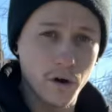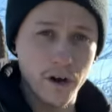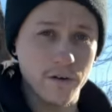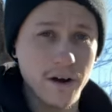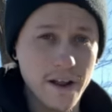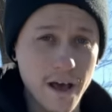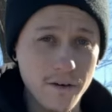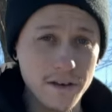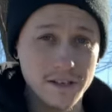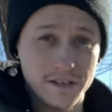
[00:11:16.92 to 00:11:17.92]
wearing right
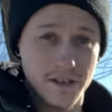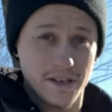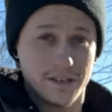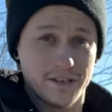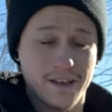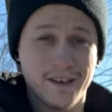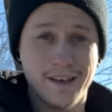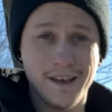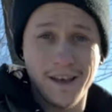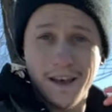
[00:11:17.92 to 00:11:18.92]
now is this.
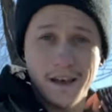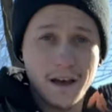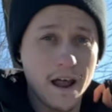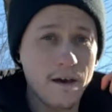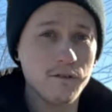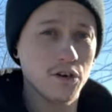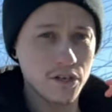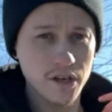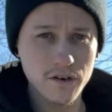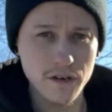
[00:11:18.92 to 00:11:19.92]
I have a
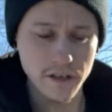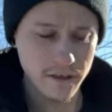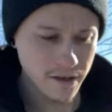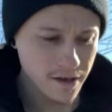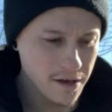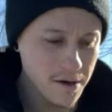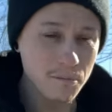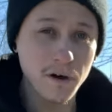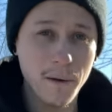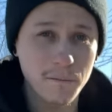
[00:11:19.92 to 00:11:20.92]
hoodie underneath,
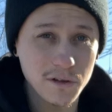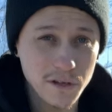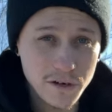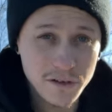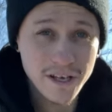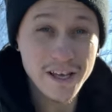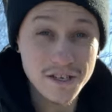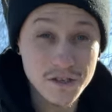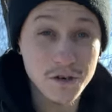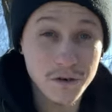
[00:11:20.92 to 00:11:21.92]
but I'm literally
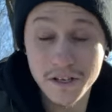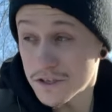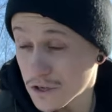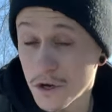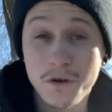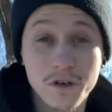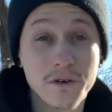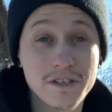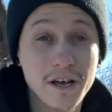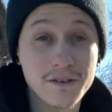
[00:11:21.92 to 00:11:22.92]
in two, it's two
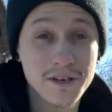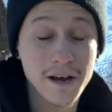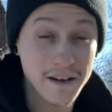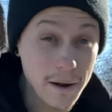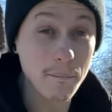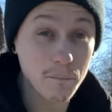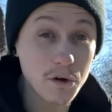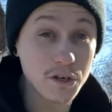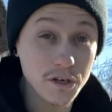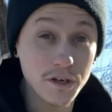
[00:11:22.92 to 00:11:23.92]
degrees outside, and I'm
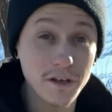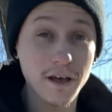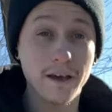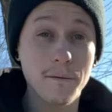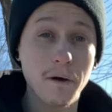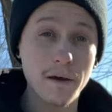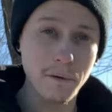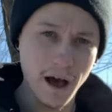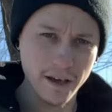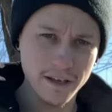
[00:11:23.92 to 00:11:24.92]
pretty good. I got my
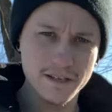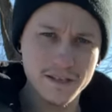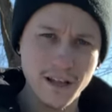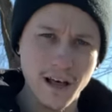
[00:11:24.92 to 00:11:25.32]
pockets